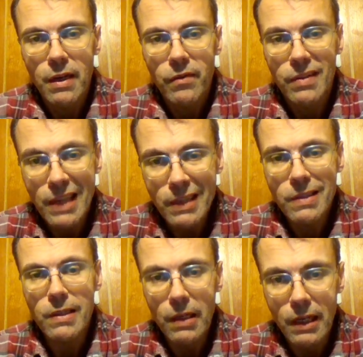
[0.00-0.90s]
they
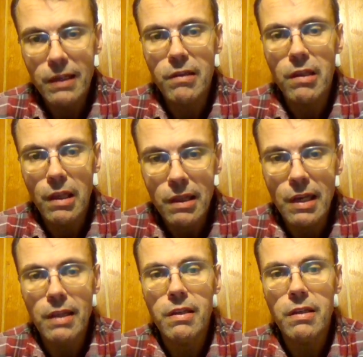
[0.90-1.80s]
selected the
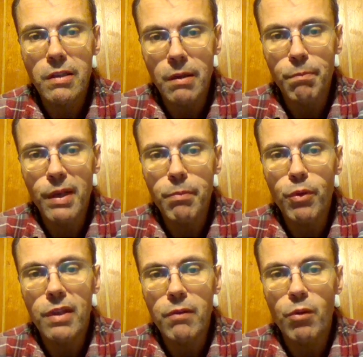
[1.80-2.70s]
dentists, the
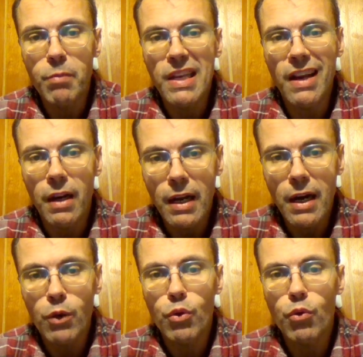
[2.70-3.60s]
people that would be
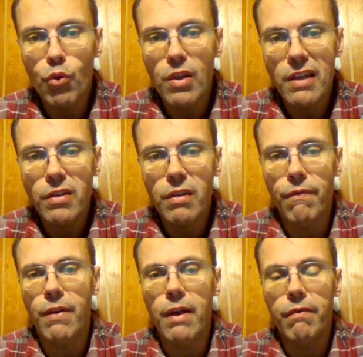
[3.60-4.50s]
allowed to
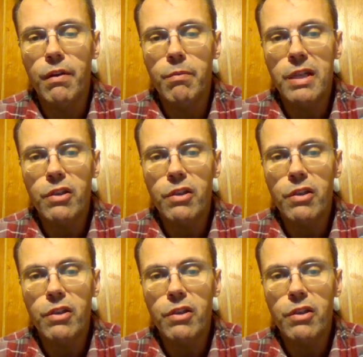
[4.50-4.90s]
testify for me.